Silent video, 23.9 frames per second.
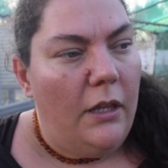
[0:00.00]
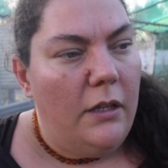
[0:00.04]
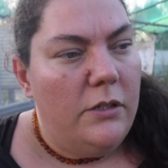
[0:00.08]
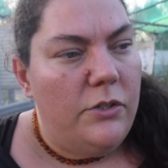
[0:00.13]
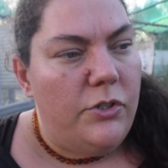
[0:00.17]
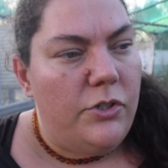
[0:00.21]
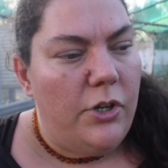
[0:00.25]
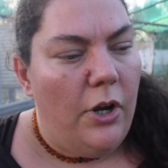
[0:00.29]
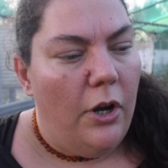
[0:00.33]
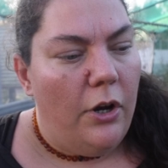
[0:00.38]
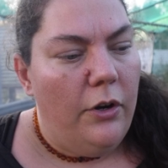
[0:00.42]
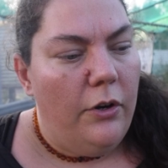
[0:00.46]

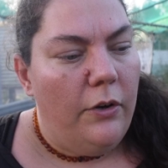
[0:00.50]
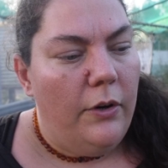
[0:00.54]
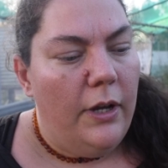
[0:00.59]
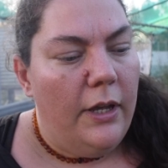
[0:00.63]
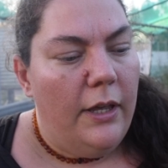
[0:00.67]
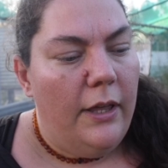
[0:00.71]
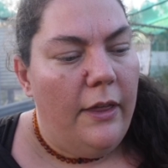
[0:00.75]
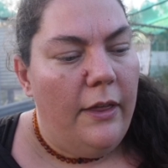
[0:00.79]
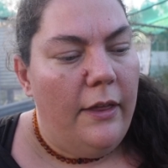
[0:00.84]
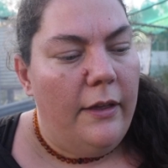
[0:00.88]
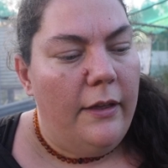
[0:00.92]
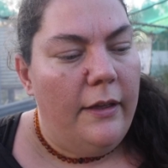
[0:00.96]
So
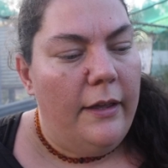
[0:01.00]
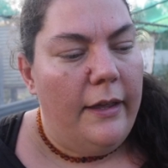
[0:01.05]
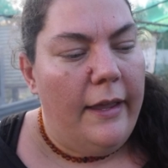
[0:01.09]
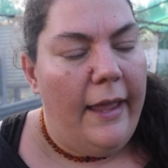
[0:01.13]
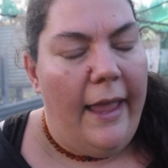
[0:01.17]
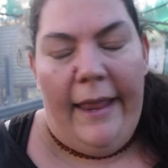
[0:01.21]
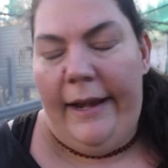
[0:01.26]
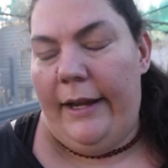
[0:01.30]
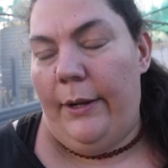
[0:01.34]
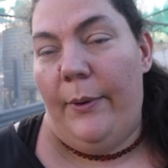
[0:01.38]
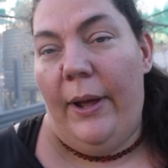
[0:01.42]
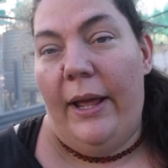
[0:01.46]

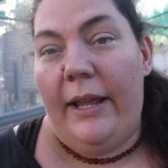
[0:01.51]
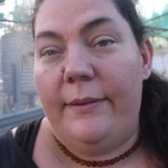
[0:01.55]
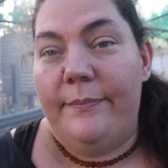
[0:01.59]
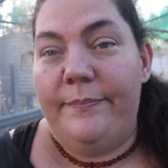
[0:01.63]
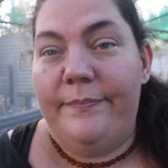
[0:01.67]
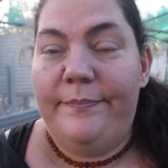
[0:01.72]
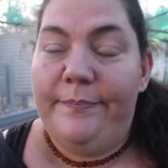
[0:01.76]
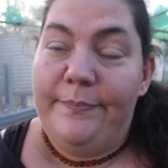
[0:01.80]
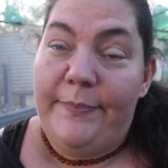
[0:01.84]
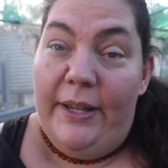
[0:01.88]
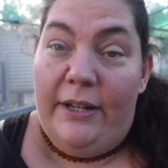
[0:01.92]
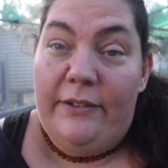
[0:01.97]
anyway,
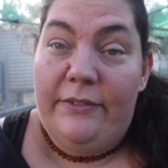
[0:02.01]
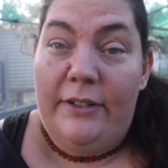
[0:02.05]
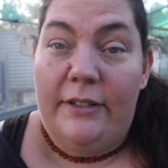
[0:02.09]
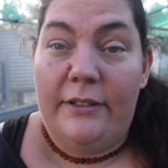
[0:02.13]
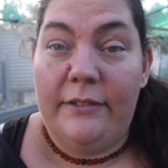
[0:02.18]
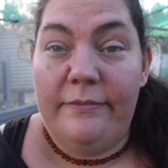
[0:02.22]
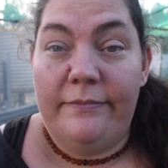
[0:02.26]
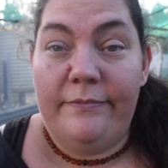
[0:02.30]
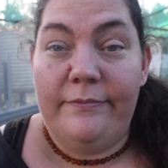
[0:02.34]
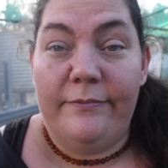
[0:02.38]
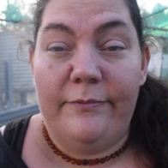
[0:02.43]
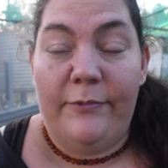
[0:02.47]
bit of
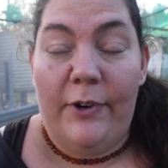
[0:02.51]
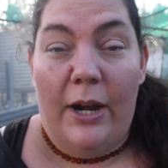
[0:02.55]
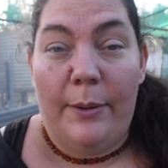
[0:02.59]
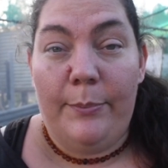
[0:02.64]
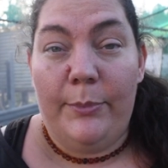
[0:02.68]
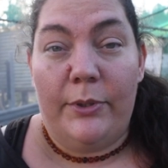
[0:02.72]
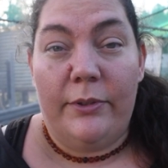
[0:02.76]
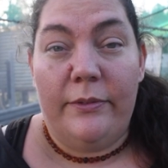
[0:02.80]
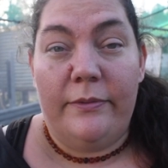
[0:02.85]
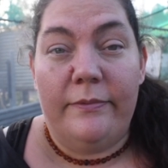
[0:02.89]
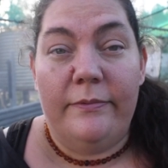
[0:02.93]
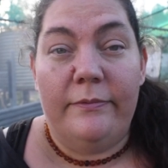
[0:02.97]
a
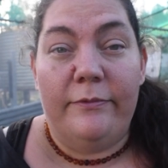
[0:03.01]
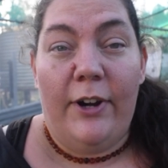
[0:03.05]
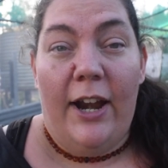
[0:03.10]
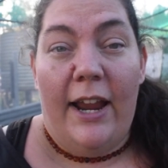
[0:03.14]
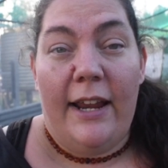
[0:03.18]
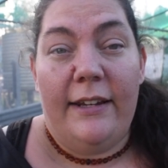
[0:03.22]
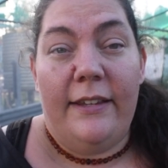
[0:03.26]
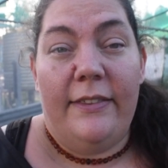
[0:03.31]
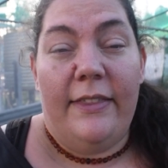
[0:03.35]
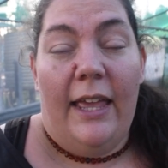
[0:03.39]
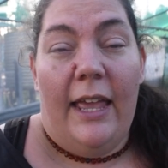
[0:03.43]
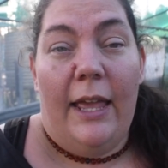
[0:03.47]

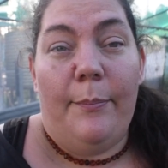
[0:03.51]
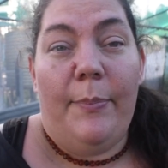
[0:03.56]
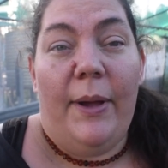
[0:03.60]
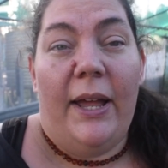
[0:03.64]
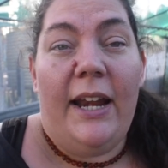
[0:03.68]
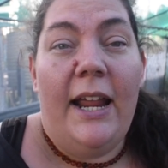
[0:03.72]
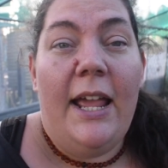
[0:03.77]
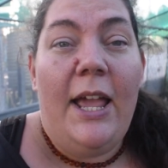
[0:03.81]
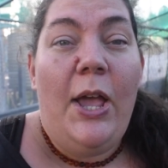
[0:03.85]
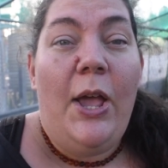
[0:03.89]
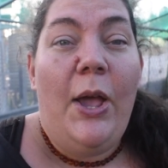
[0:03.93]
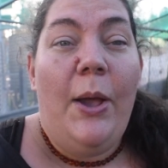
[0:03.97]
rant there,
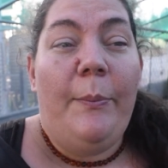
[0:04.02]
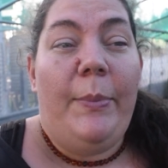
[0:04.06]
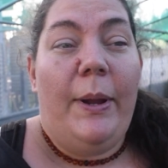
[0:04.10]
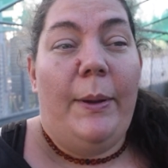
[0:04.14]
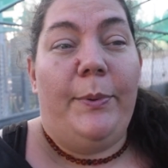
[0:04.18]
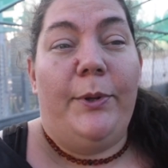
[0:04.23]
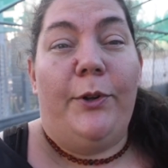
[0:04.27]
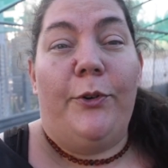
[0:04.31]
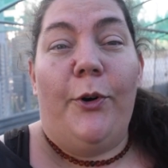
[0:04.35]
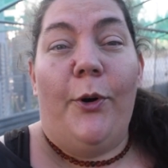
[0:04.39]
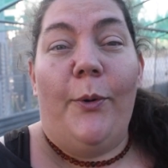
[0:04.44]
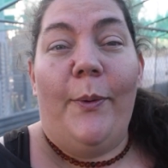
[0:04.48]
but
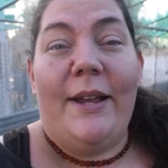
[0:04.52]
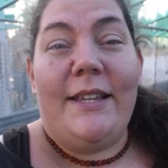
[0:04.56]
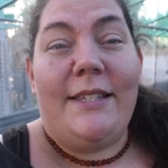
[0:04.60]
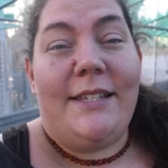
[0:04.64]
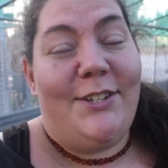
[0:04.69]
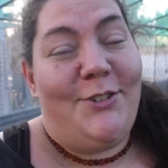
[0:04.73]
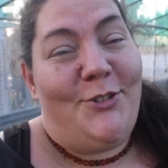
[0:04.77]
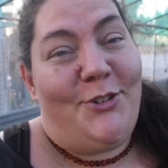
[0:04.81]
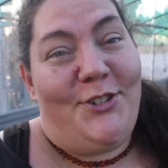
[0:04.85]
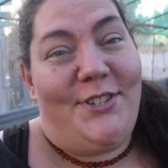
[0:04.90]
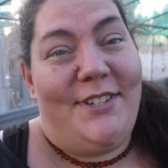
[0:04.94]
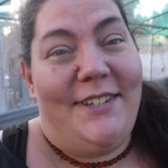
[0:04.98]
people are always
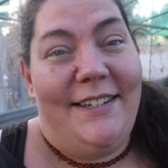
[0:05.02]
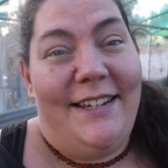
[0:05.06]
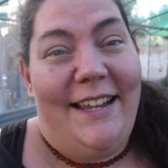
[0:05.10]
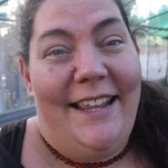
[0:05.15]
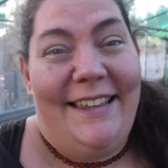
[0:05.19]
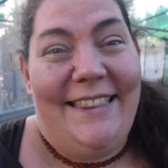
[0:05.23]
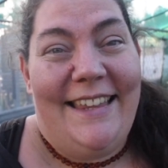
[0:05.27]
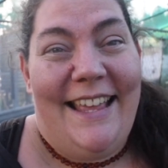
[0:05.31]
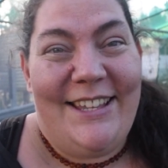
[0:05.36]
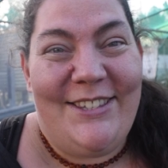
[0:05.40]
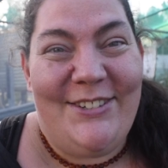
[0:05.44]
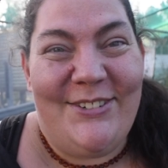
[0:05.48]
interested
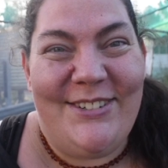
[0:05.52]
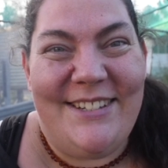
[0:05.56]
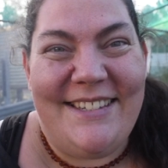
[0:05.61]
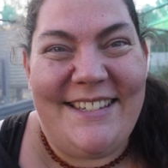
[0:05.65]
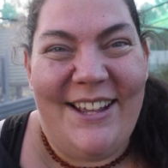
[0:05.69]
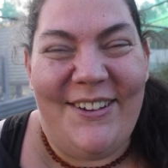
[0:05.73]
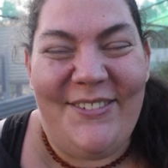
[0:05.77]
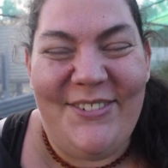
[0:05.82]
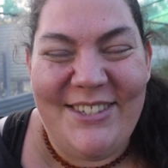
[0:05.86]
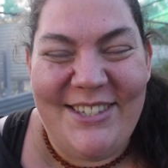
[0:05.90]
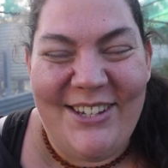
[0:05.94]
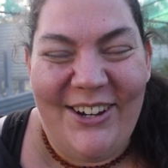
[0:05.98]
in that sort of
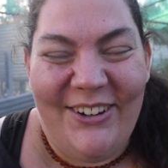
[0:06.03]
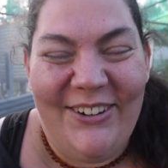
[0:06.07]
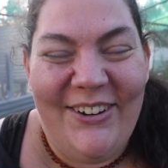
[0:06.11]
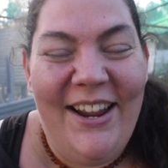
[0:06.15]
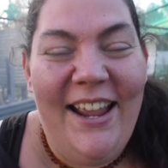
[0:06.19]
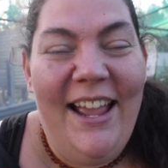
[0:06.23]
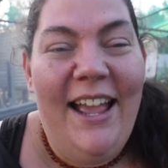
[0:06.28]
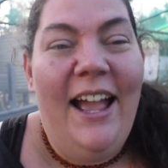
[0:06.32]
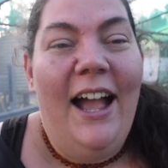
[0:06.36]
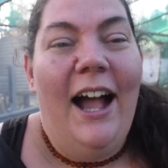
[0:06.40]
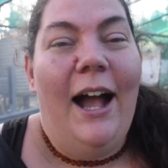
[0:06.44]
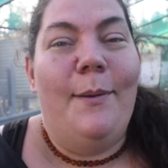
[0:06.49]
stuff, so
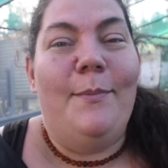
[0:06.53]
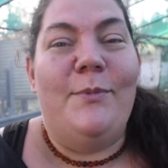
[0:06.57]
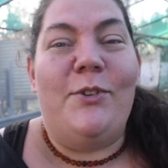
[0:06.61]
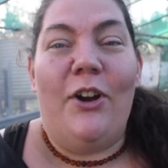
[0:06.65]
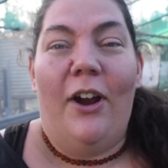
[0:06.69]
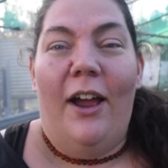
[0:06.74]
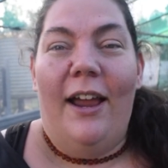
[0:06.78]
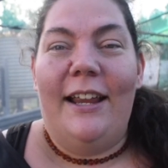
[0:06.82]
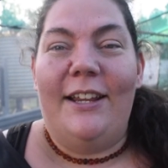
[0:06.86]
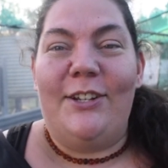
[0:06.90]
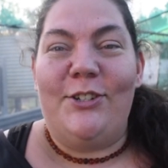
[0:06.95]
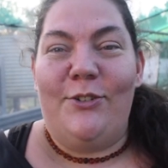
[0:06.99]
I'm
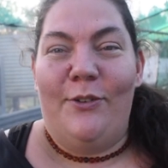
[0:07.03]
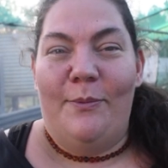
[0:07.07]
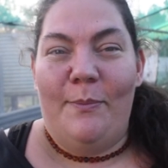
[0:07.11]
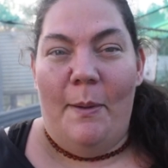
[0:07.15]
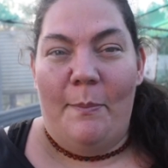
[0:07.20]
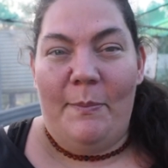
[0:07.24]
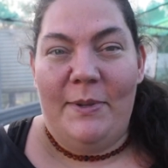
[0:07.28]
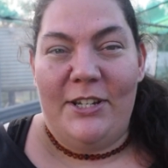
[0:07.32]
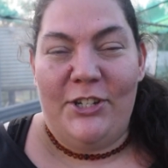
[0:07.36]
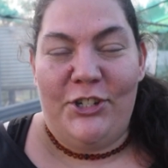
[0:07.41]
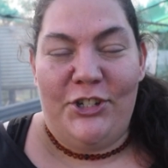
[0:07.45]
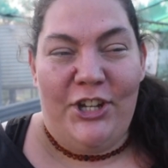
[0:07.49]
trying to
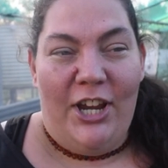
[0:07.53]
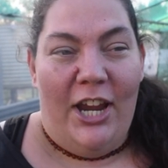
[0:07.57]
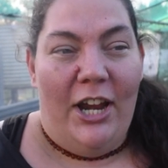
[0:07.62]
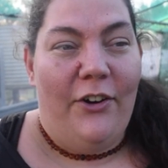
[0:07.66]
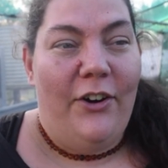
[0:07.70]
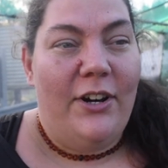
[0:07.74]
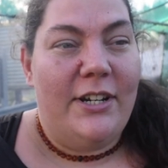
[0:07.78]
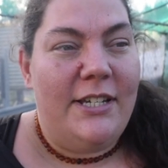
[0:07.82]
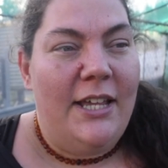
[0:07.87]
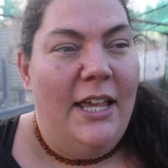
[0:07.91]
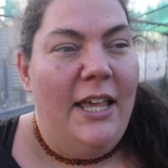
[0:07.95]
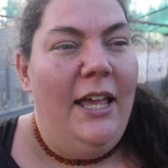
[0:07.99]
remember to
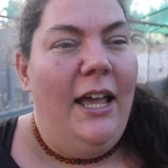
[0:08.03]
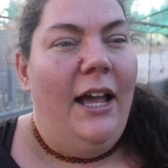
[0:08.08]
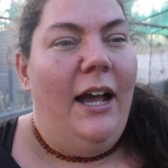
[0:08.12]
share it.